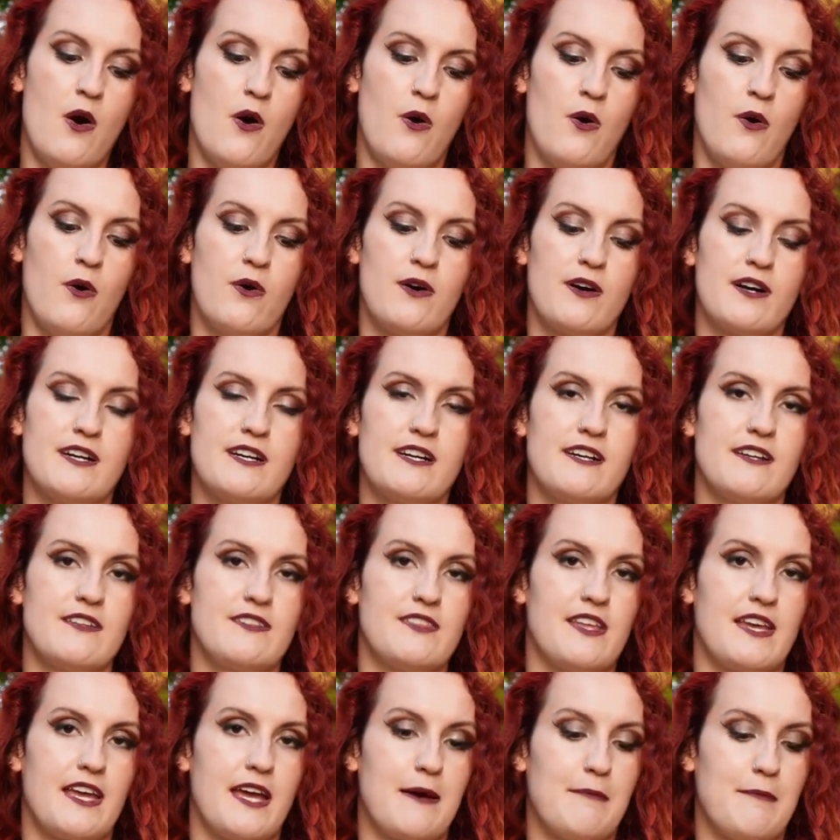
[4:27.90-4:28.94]
or
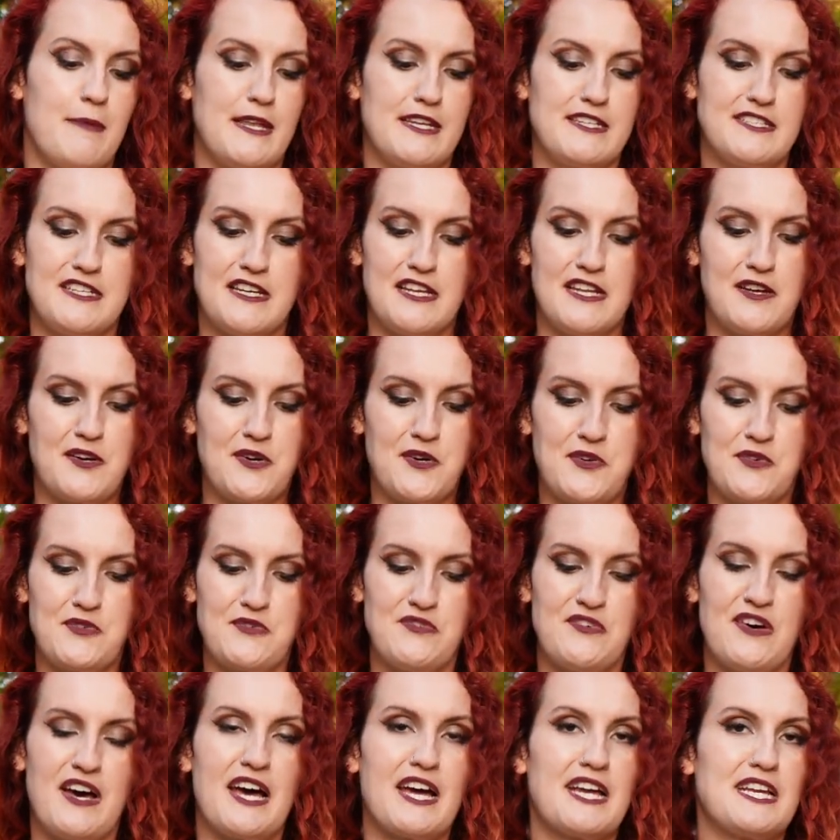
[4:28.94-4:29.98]
they are mentally
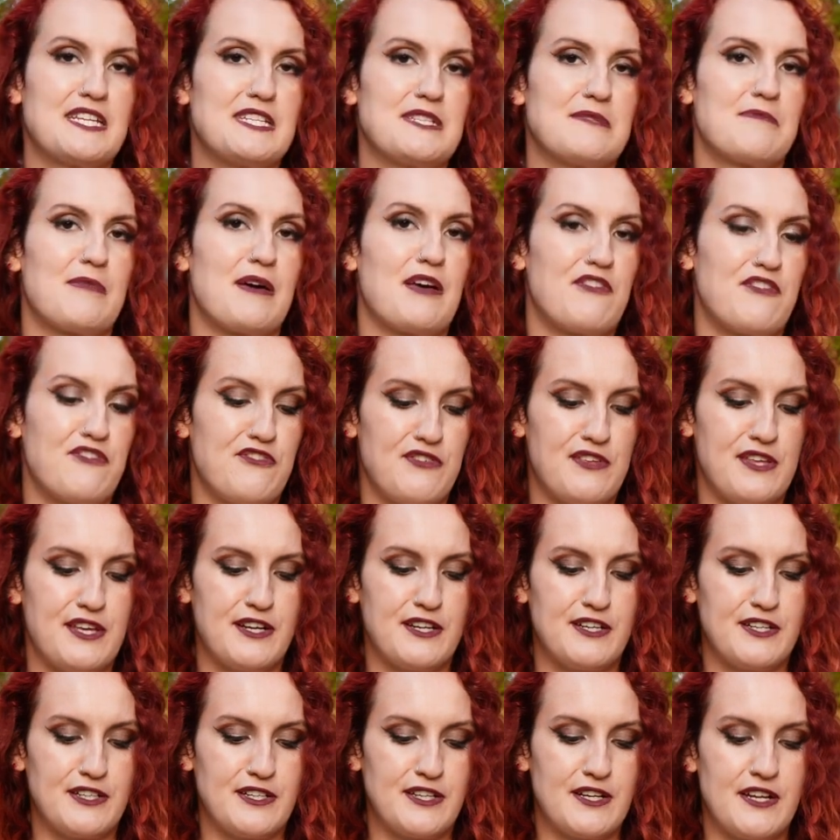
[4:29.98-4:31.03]
confined by
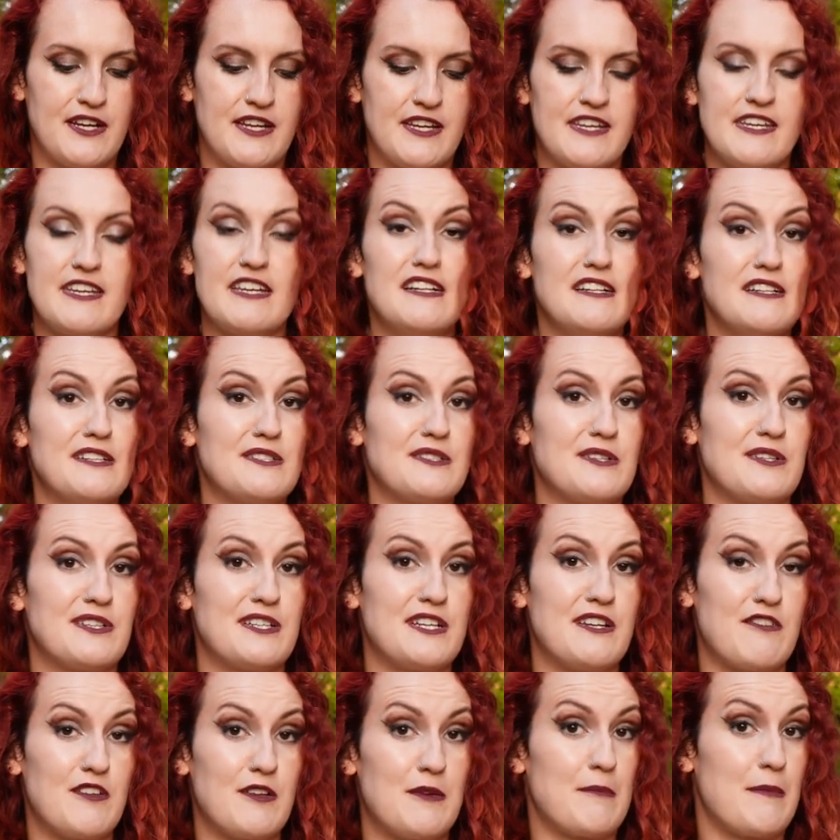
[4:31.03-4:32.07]
fear, guilt, or
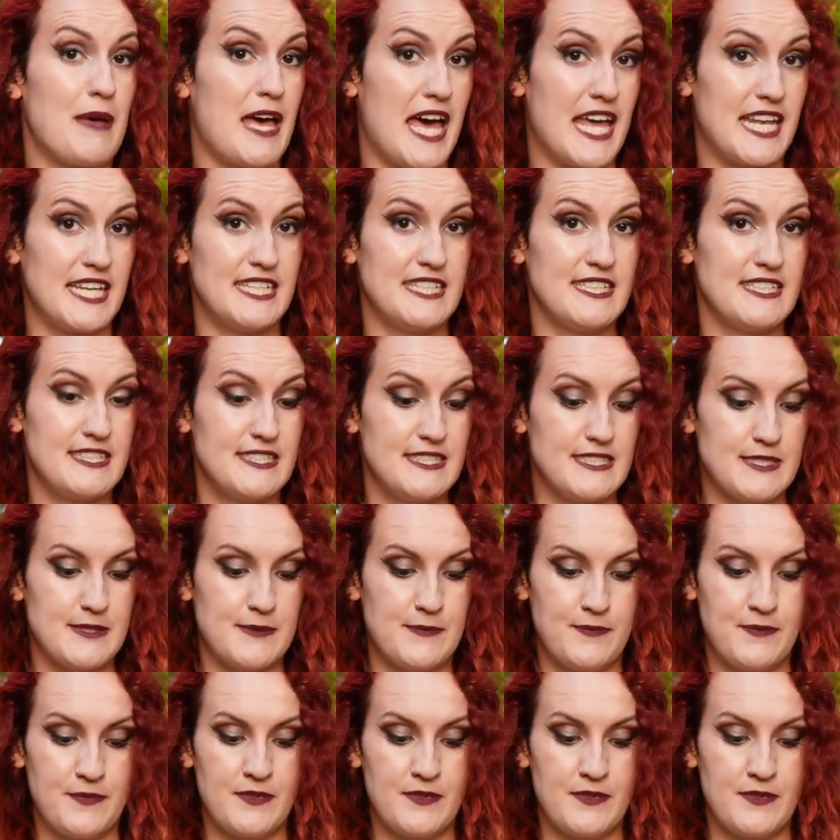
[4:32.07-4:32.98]
even madness.